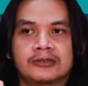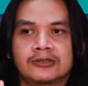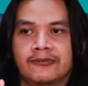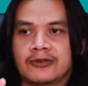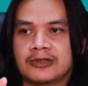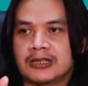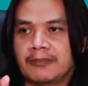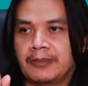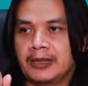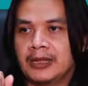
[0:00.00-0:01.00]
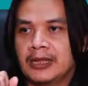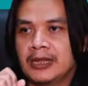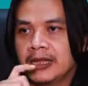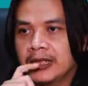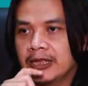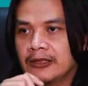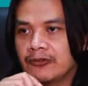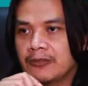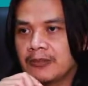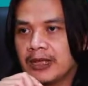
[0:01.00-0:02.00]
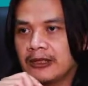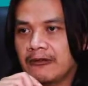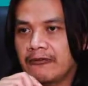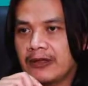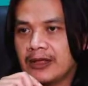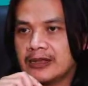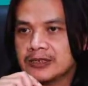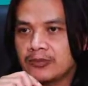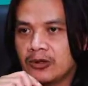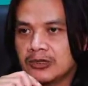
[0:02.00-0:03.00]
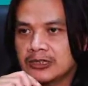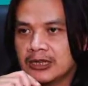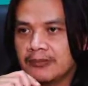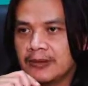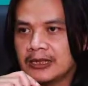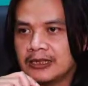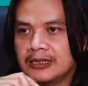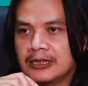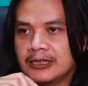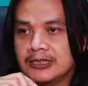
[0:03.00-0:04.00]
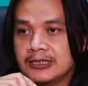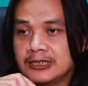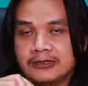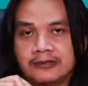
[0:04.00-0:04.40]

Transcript: So for example, if we make a very small strip like this